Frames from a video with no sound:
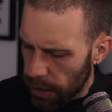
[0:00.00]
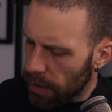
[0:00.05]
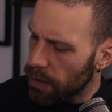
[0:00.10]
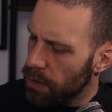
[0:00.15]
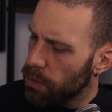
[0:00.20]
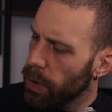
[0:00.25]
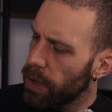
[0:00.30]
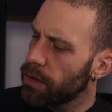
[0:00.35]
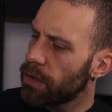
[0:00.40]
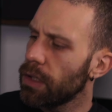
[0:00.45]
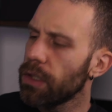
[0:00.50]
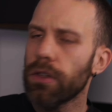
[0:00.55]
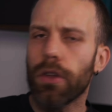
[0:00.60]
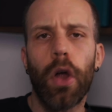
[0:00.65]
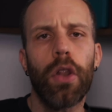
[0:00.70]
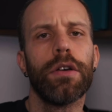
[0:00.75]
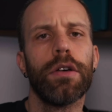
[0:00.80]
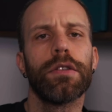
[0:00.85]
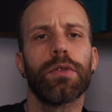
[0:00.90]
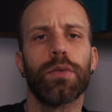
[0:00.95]
and
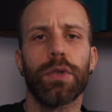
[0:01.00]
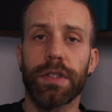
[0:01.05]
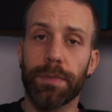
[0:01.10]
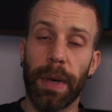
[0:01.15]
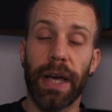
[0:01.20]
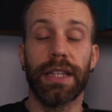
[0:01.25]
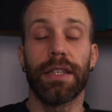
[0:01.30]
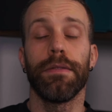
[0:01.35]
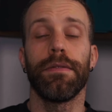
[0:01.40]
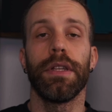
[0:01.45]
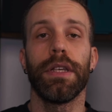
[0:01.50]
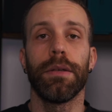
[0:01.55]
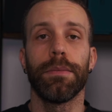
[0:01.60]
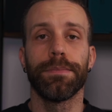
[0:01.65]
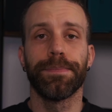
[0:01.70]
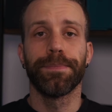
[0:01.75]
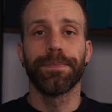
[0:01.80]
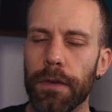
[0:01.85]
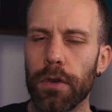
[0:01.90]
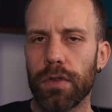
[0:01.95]
$20 respectively.
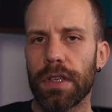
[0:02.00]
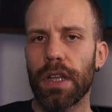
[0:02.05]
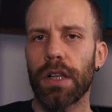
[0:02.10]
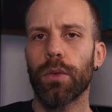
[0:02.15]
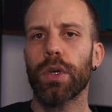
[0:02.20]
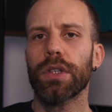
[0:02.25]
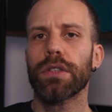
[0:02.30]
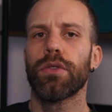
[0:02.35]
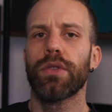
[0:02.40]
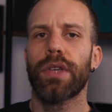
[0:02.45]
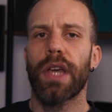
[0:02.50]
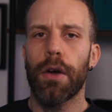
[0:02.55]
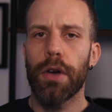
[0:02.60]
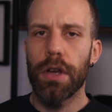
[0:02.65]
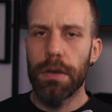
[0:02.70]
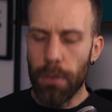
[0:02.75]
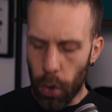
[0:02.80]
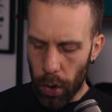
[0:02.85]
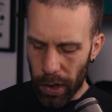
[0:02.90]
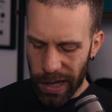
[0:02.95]
If you still want to
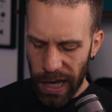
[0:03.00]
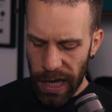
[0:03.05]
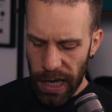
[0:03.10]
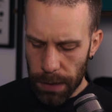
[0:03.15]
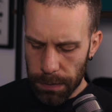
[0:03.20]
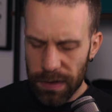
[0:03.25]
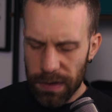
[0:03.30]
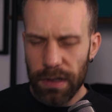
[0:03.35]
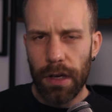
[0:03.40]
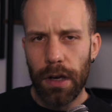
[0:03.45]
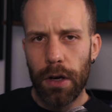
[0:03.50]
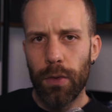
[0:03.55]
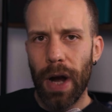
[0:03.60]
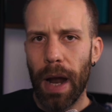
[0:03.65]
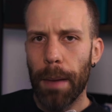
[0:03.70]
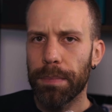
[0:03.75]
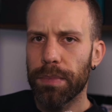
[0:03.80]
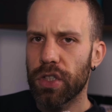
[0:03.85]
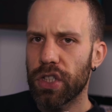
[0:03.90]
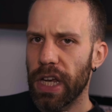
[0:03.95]
carry more games,
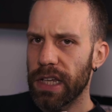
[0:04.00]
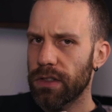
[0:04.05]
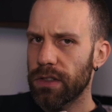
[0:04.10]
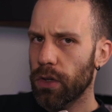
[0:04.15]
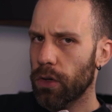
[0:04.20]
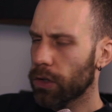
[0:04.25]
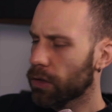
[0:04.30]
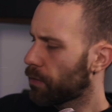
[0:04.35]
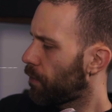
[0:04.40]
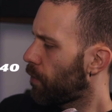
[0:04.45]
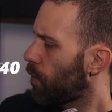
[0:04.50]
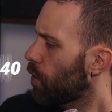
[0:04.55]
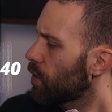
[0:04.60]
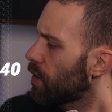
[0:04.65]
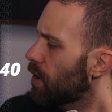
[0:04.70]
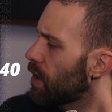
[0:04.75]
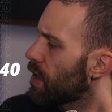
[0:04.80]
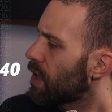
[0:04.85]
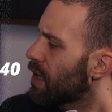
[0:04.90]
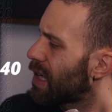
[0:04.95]
grab Jox
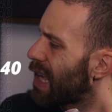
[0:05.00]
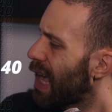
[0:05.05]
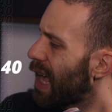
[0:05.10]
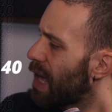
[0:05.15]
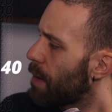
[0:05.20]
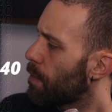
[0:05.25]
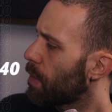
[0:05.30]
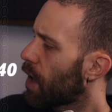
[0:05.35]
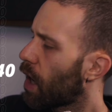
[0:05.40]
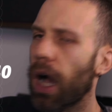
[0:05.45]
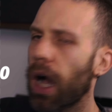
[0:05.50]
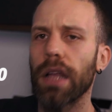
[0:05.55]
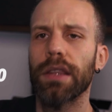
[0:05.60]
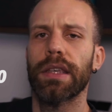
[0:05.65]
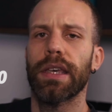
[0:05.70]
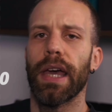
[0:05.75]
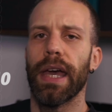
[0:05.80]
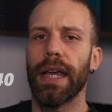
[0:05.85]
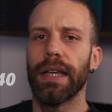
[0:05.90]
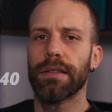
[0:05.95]
for the game
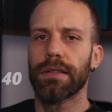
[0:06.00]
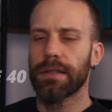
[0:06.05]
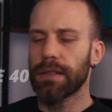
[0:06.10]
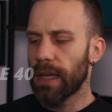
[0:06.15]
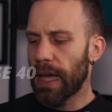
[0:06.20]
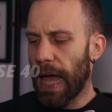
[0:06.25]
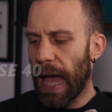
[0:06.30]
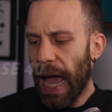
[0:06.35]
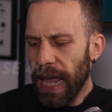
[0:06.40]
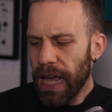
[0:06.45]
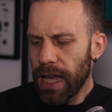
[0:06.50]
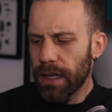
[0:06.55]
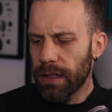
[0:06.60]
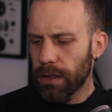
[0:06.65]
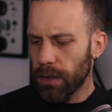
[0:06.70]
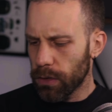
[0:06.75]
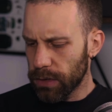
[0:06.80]
card case. I